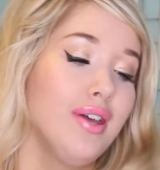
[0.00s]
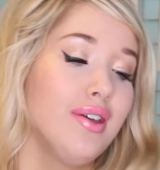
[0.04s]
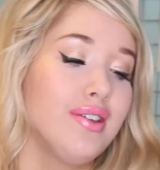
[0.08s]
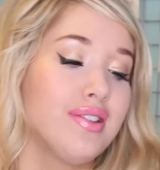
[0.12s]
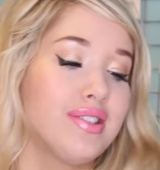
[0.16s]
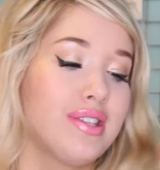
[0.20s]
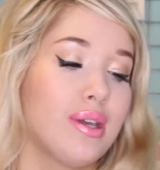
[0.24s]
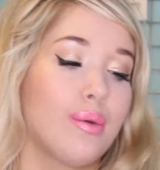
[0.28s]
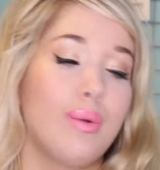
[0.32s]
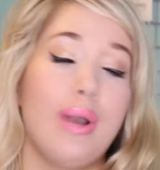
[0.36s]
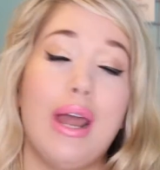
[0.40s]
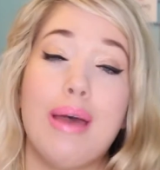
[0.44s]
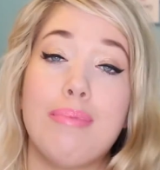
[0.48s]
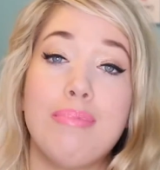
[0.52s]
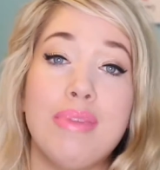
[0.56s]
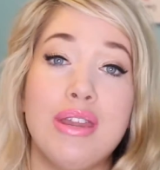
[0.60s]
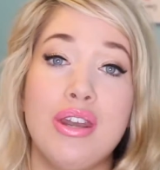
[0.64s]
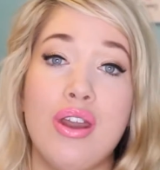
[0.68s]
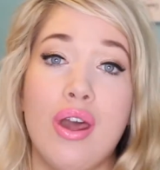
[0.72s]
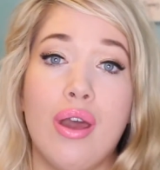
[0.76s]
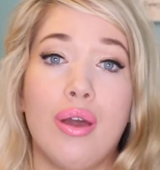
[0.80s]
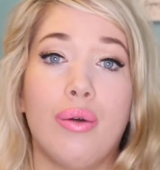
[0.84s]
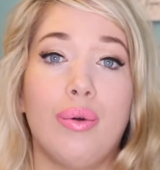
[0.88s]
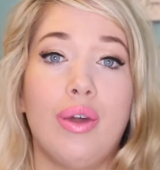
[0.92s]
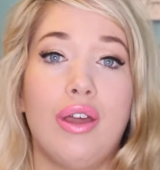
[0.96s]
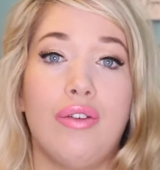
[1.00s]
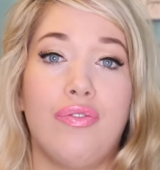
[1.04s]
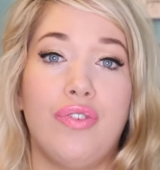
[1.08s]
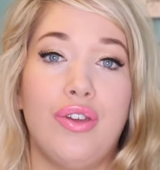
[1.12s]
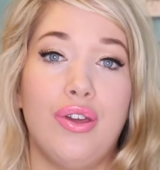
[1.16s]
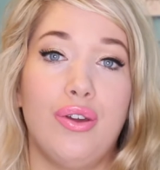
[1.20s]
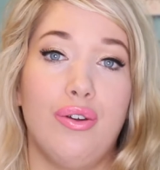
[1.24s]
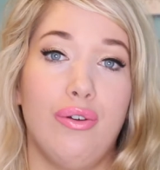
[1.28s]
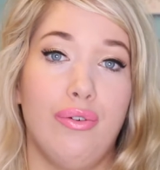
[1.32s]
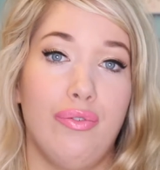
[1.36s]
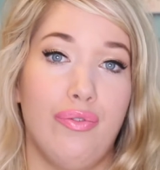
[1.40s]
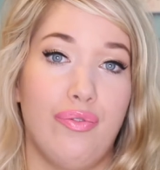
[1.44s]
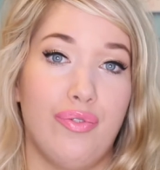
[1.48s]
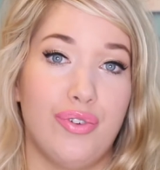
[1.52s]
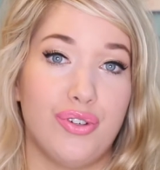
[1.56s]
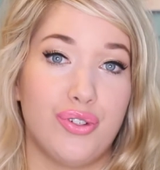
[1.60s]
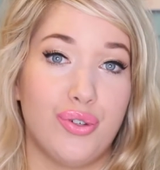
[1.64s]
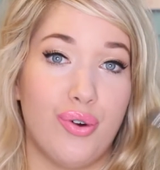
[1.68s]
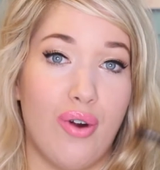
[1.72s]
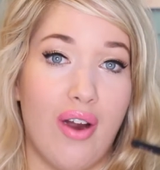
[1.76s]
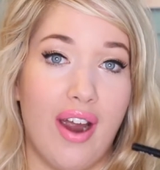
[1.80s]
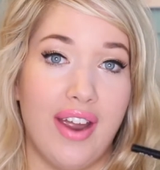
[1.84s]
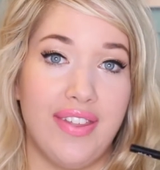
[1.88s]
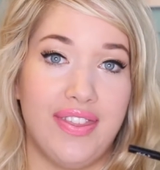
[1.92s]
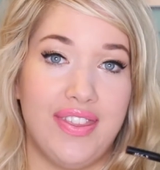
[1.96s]
So let me know if you've
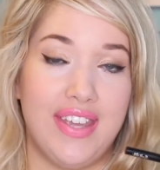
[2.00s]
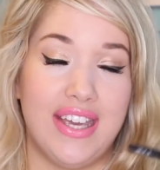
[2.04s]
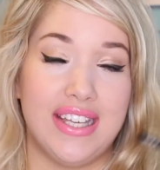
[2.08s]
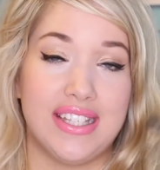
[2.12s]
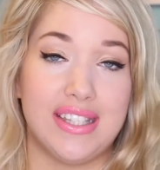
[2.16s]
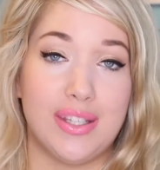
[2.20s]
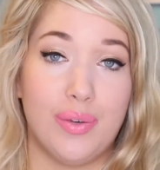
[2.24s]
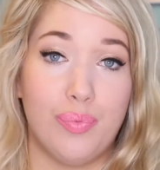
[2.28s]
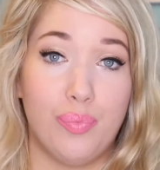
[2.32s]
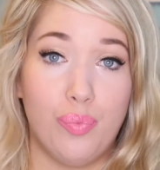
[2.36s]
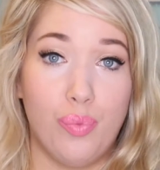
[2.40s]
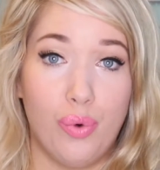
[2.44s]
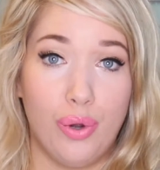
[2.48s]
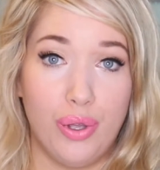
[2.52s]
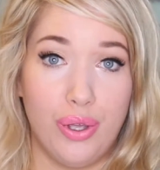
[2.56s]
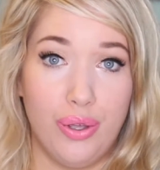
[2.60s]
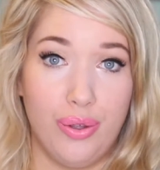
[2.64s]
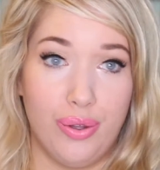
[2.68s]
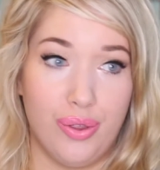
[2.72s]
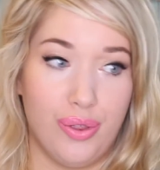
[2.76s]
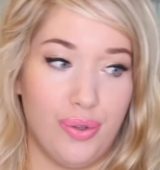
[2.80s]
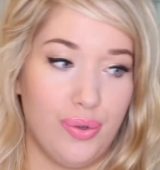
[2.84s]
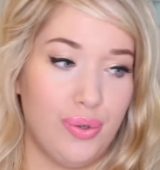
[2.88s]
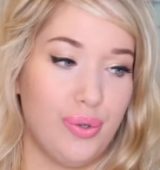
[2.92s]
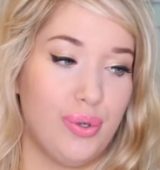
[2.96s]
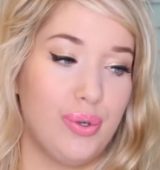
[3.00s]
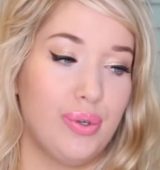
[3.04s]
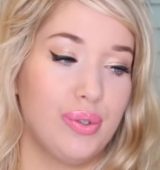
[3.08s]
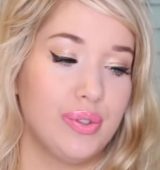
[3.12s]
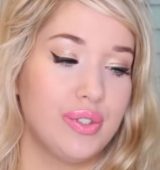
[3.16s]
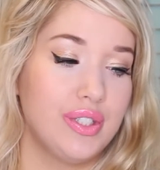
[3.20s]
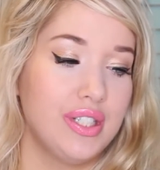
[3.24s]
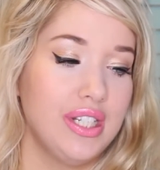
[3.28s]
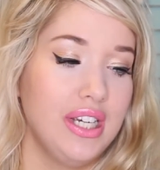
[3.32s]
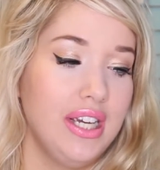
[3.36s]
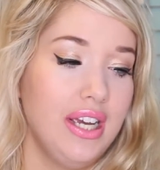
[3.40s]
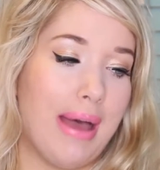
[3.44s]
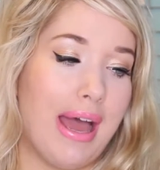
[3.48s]
tried this and what you thought,